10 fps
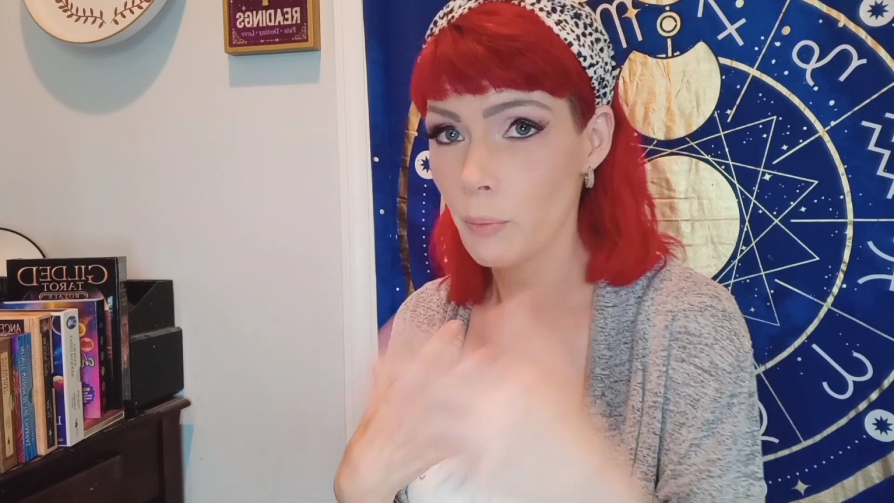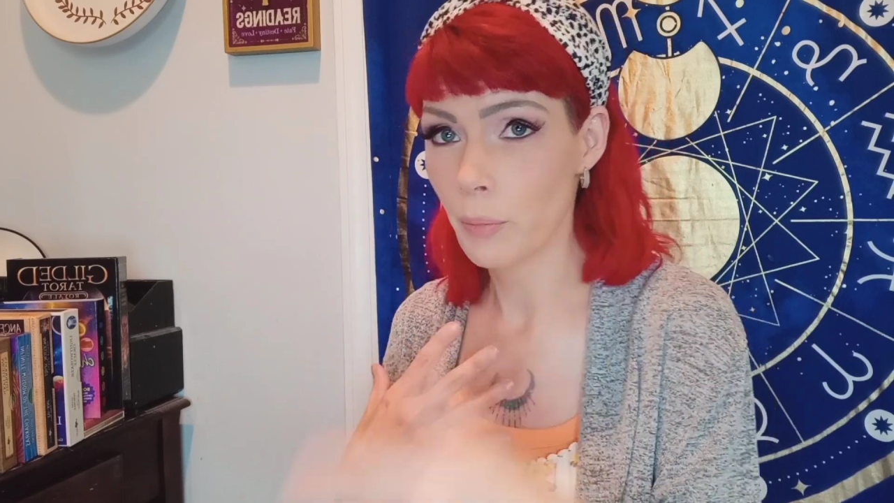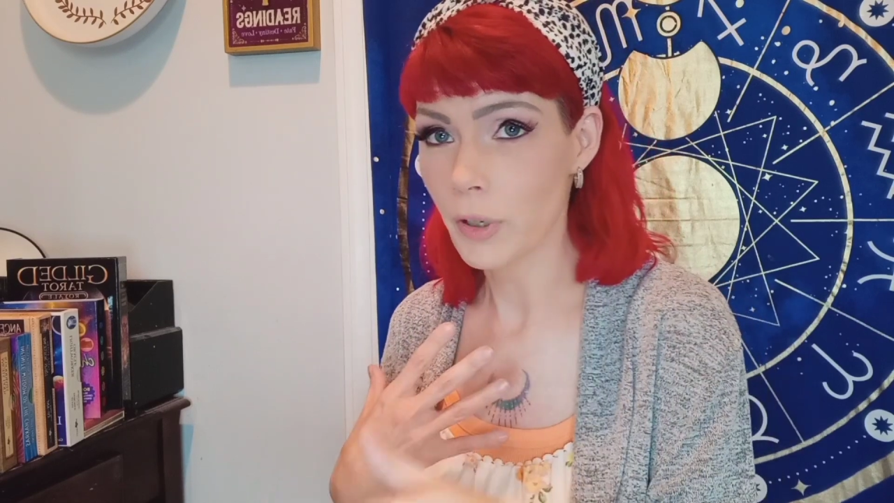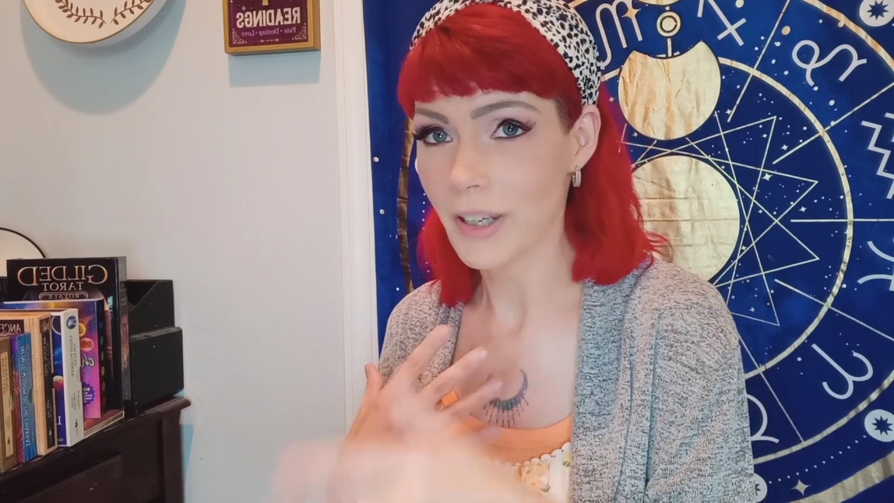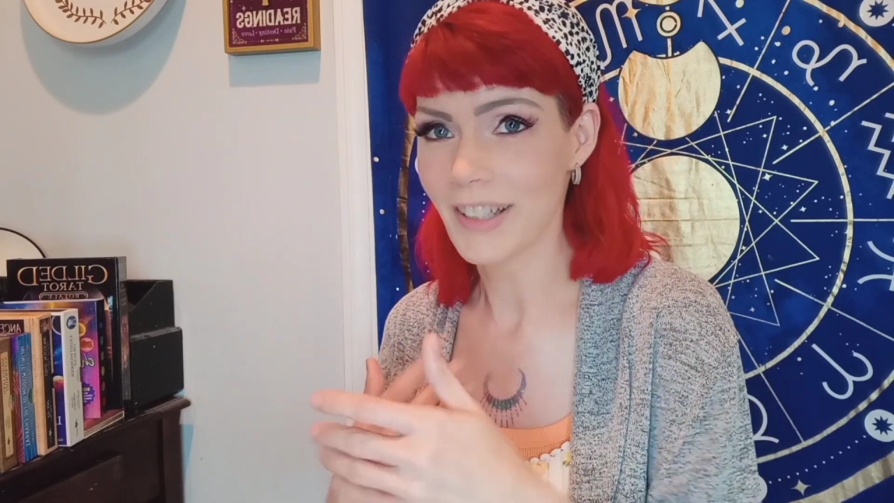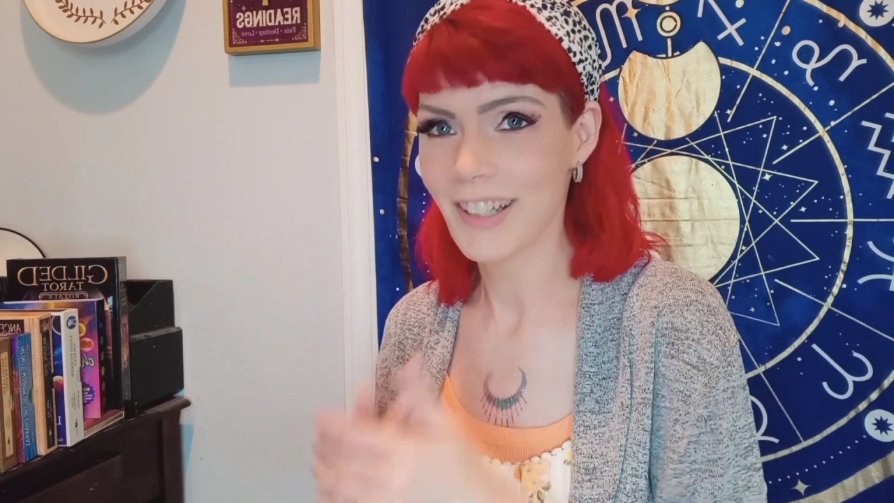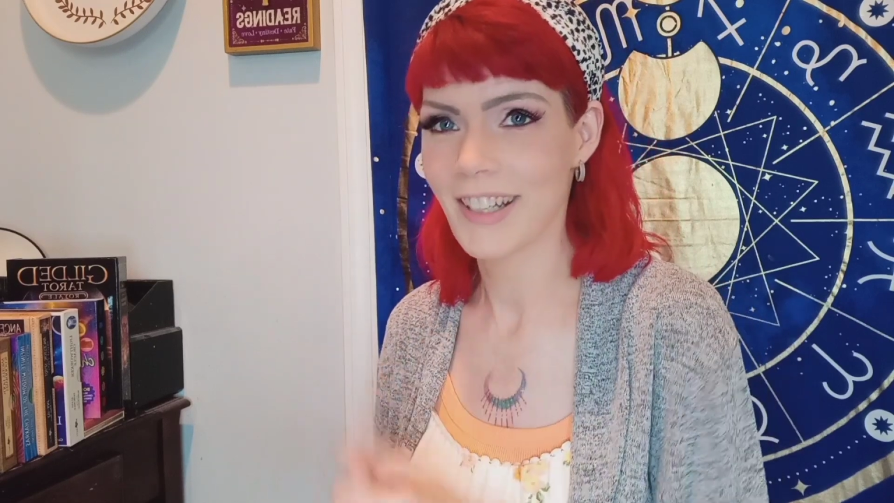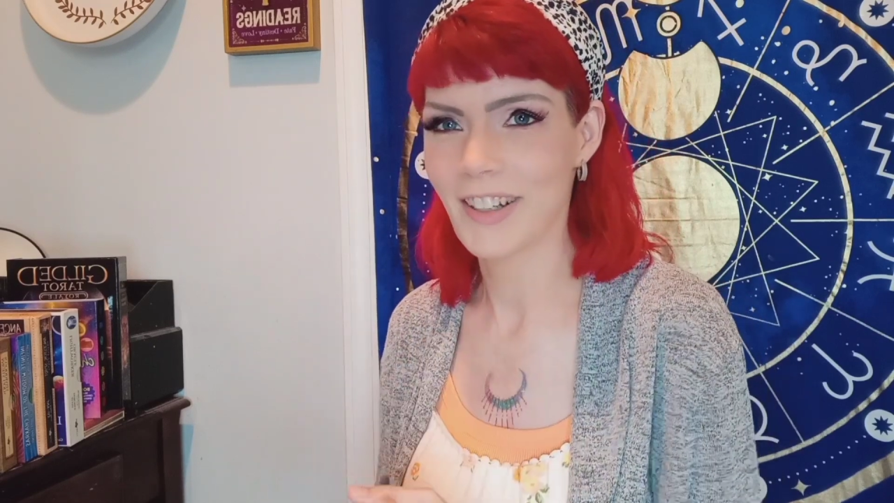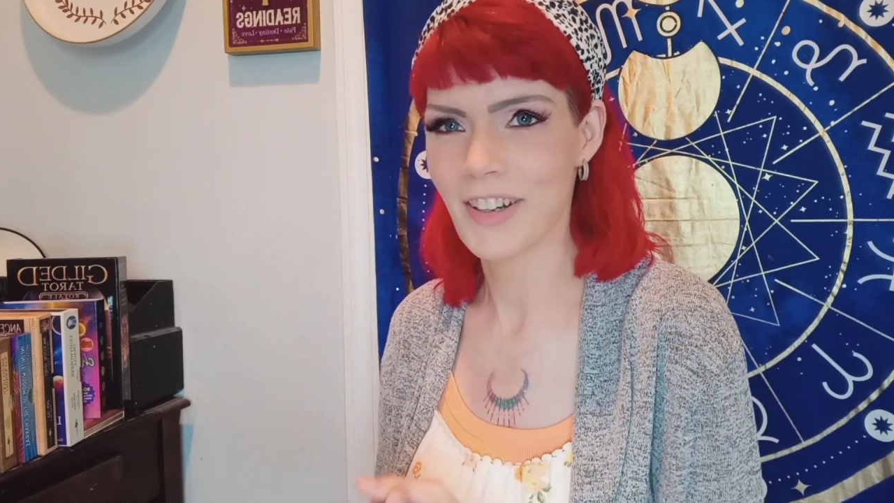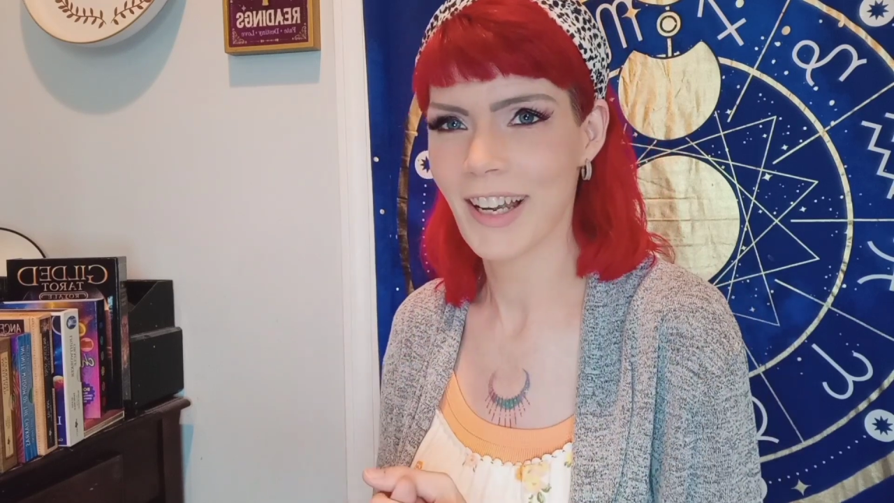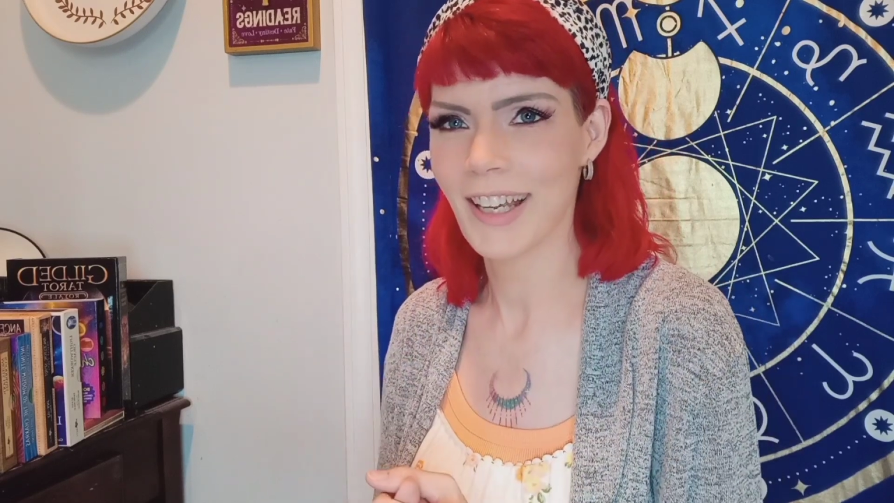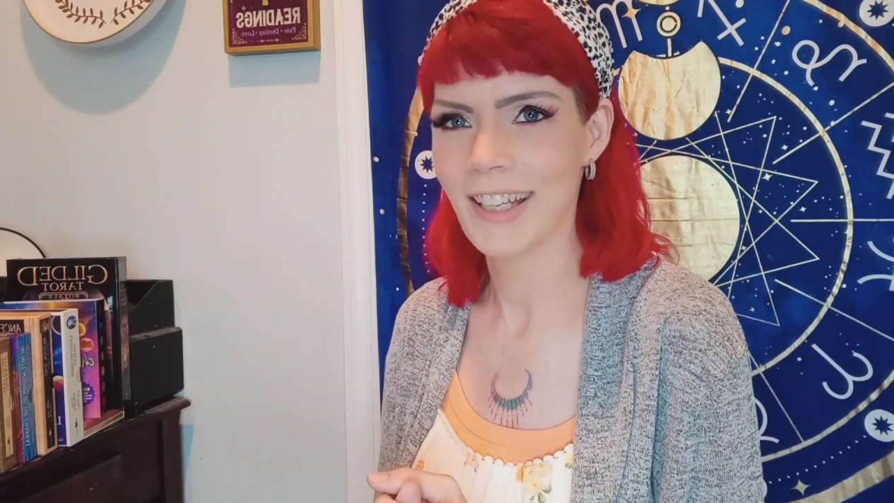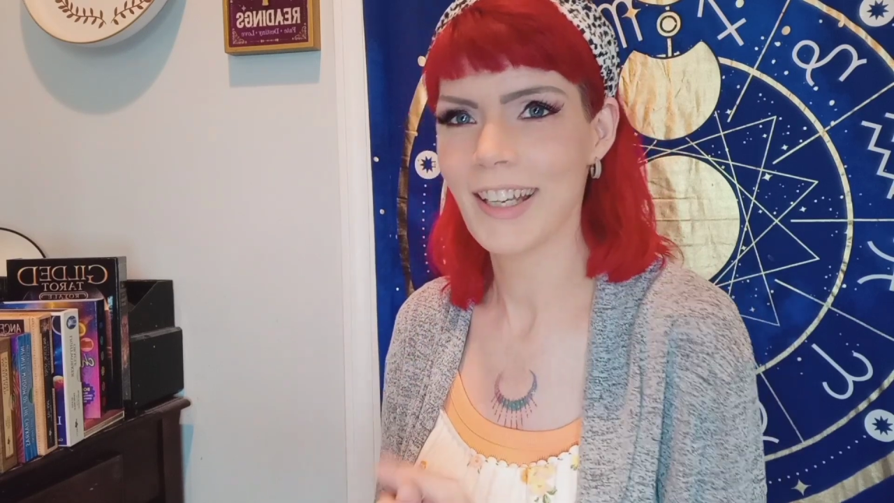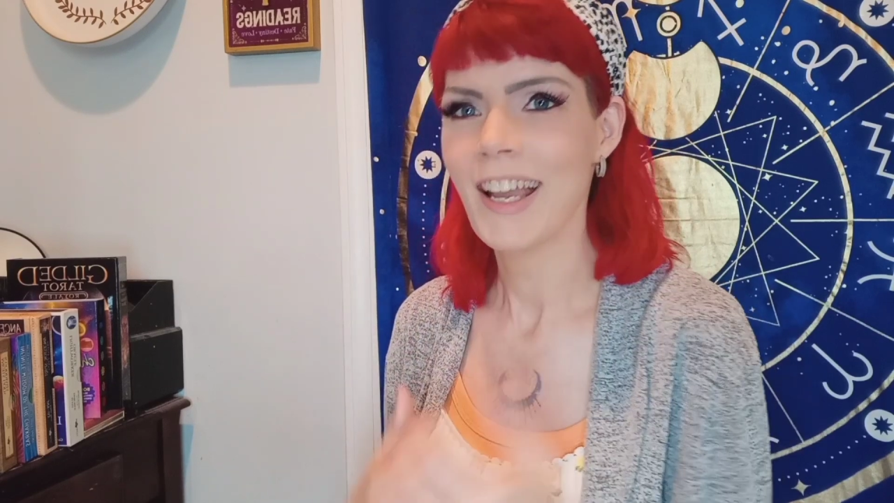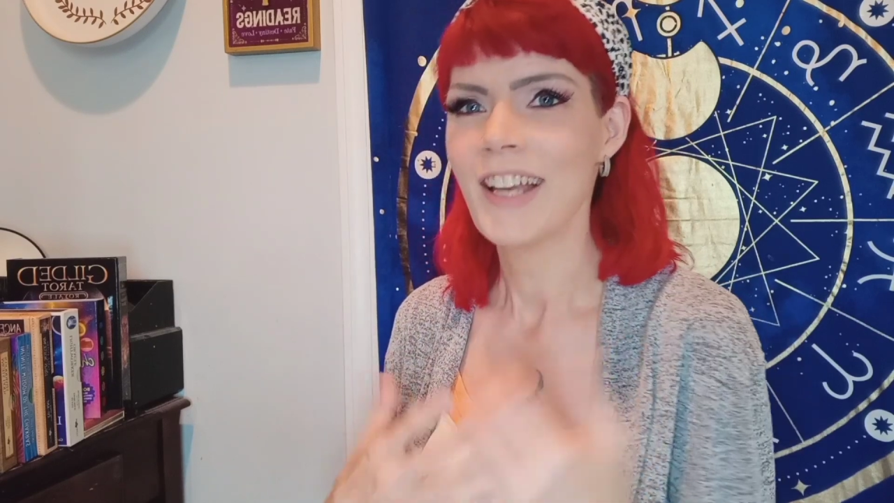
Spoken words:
book it, okay?